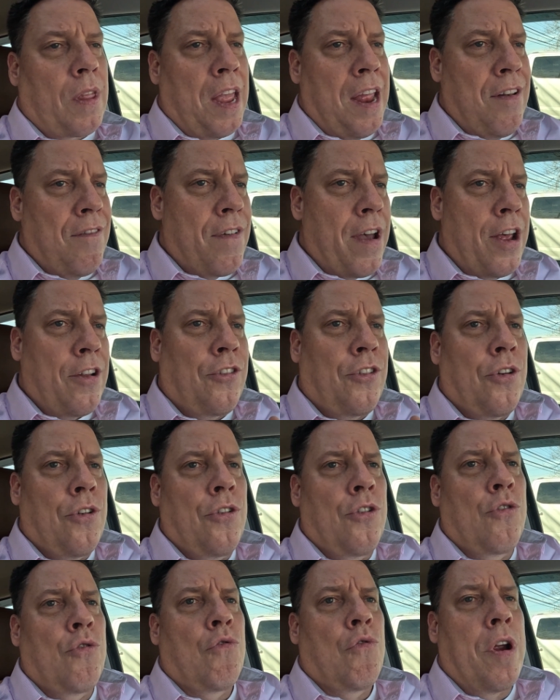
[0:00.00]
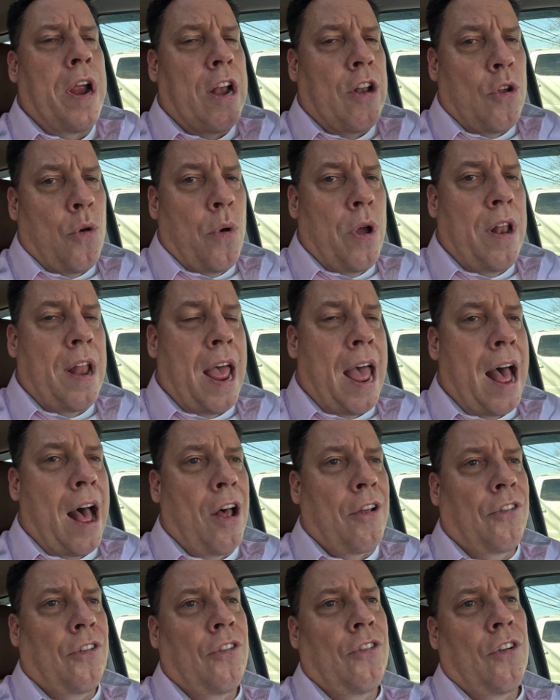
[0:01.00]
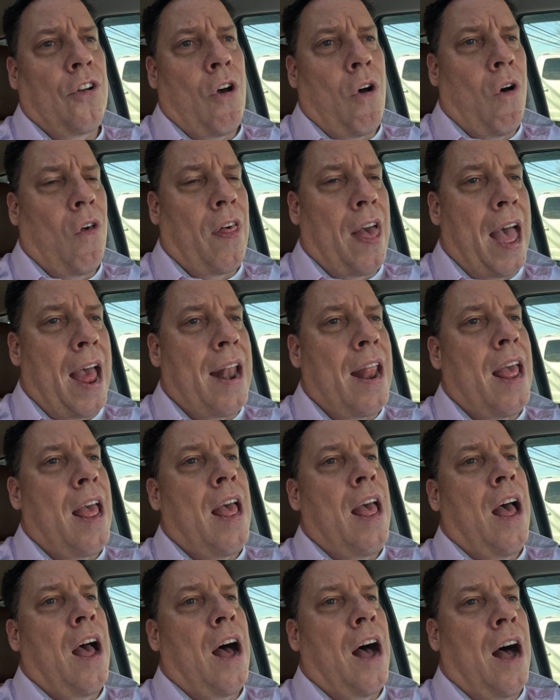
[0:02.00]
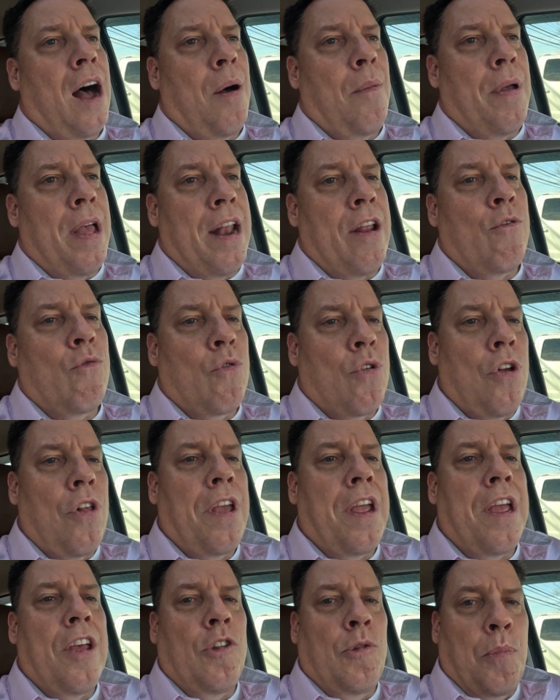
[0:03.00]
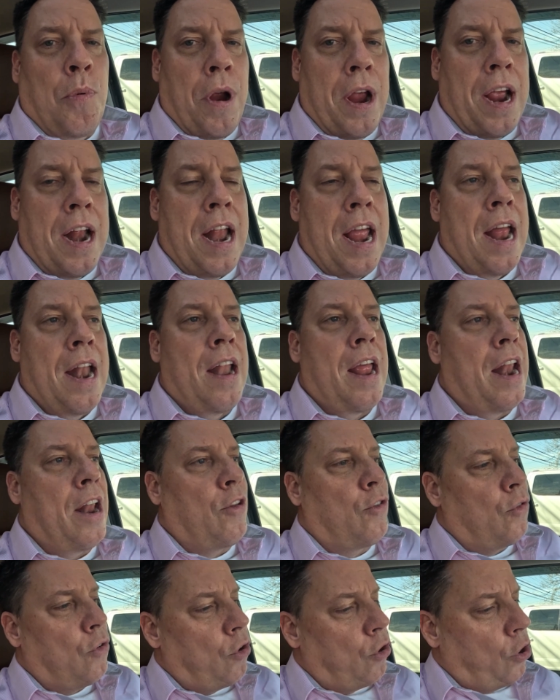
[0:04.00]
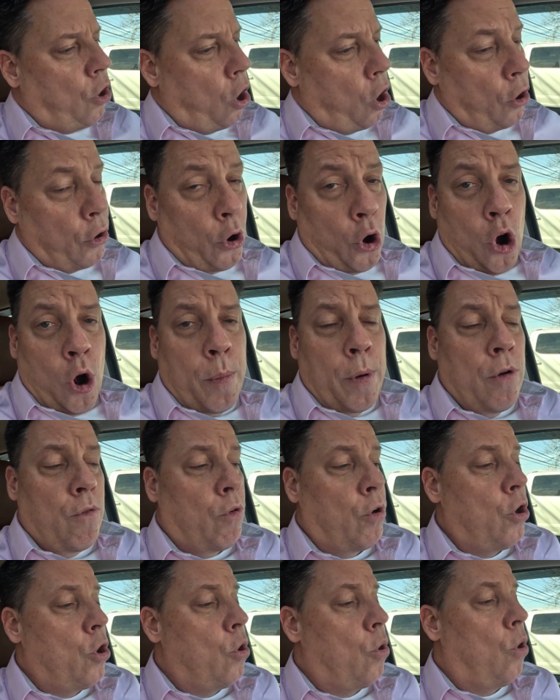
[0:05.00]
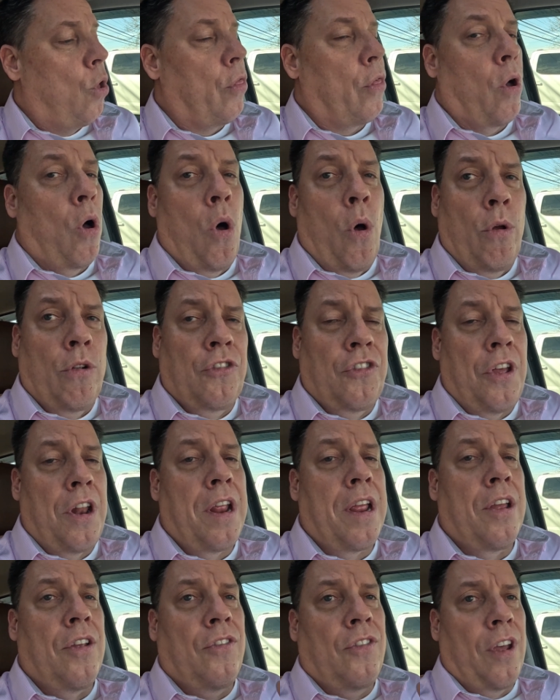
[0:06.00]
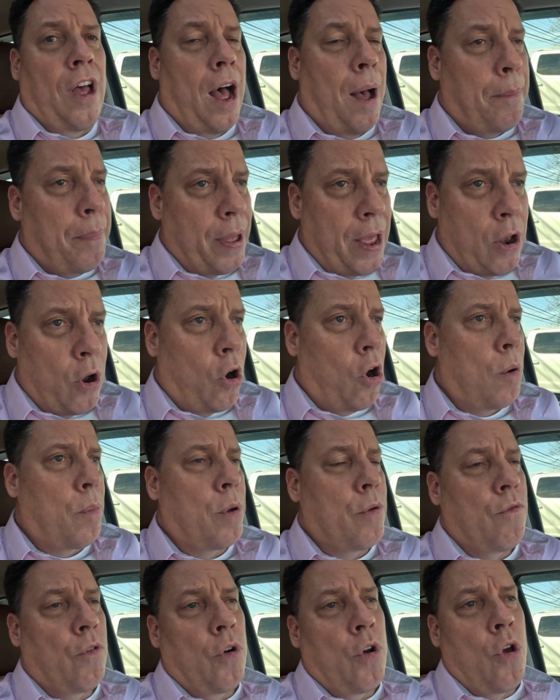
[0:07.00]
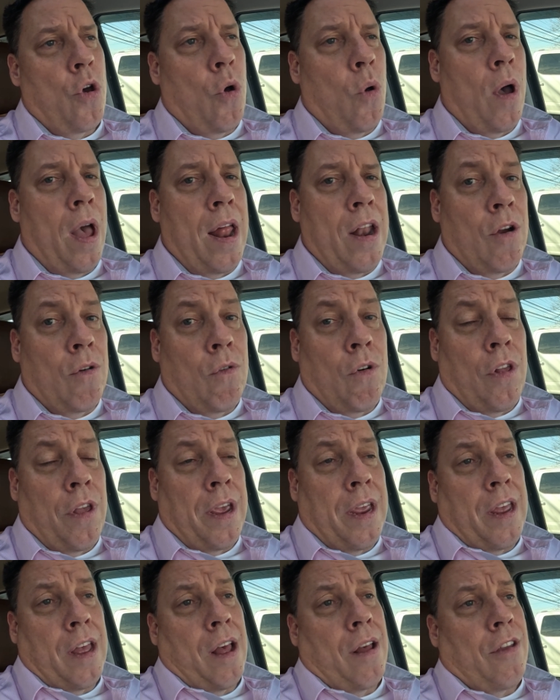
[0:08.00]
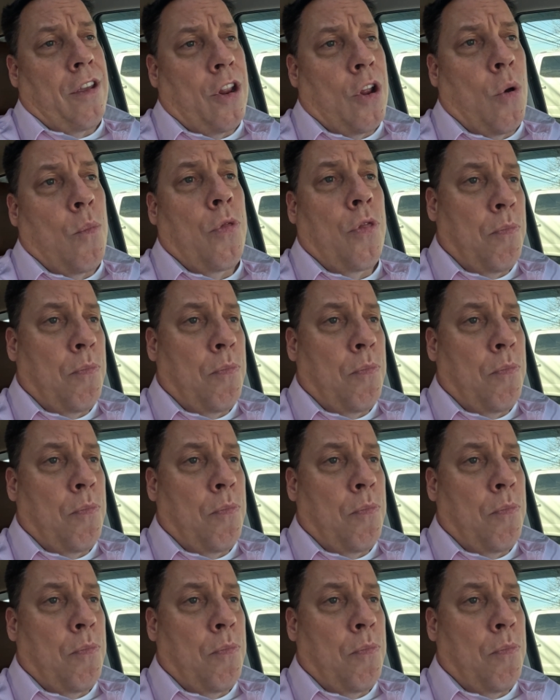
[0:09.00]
investors redoing the houses and all that um, it really is bringing in it is called urban renewal the whole city is up in urban renewal and they're really uh, you know